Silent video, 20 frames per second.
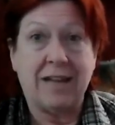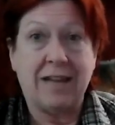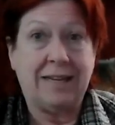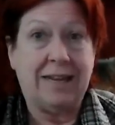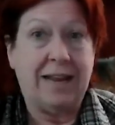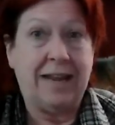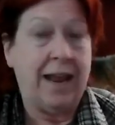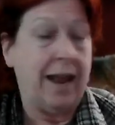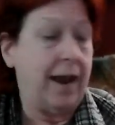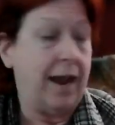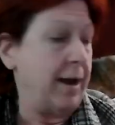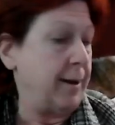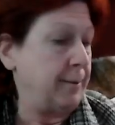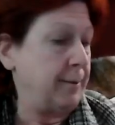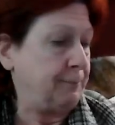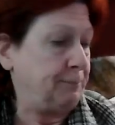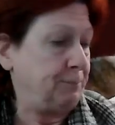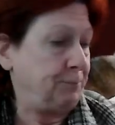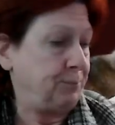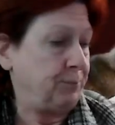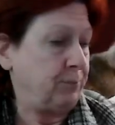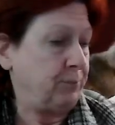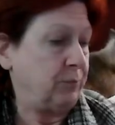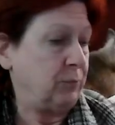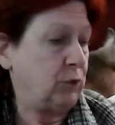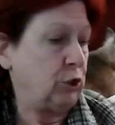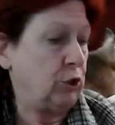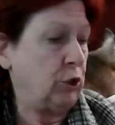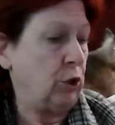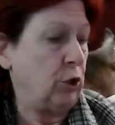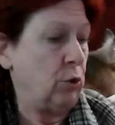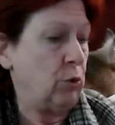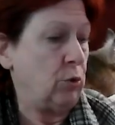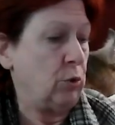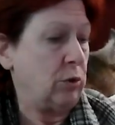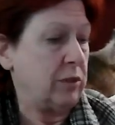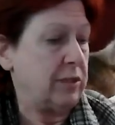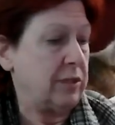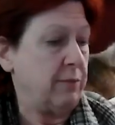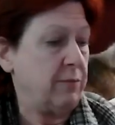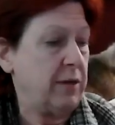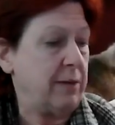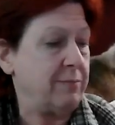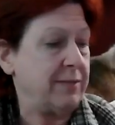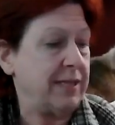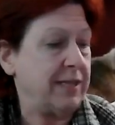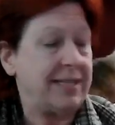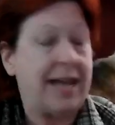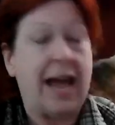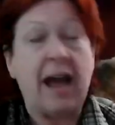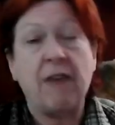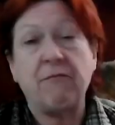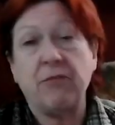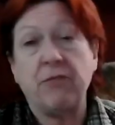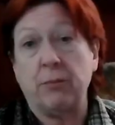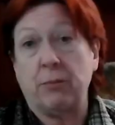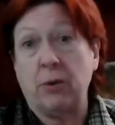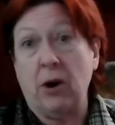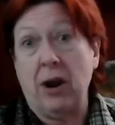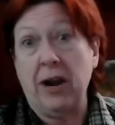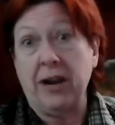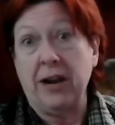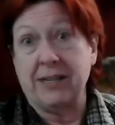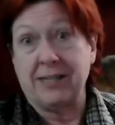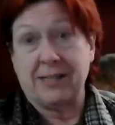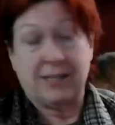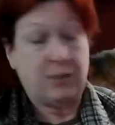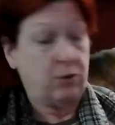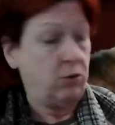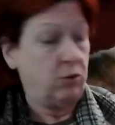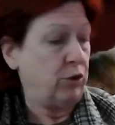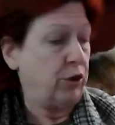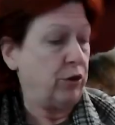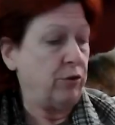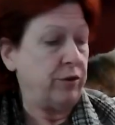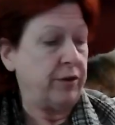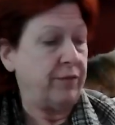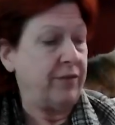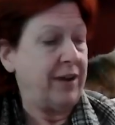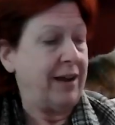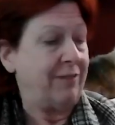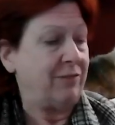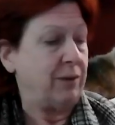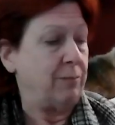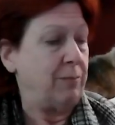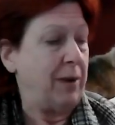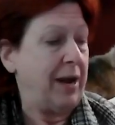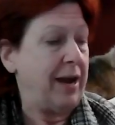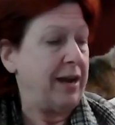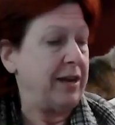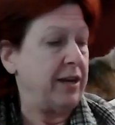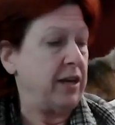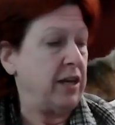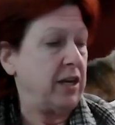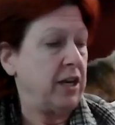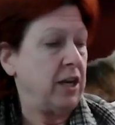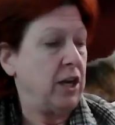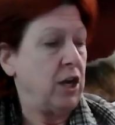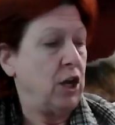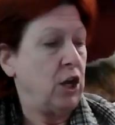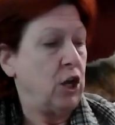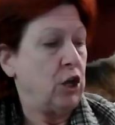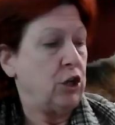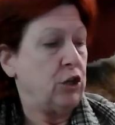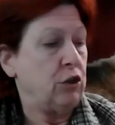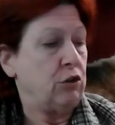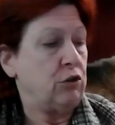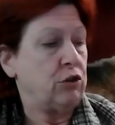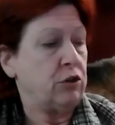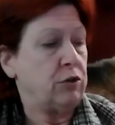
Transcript: Yeah. So sometimes it's half the price. So you don't even have to buy it. You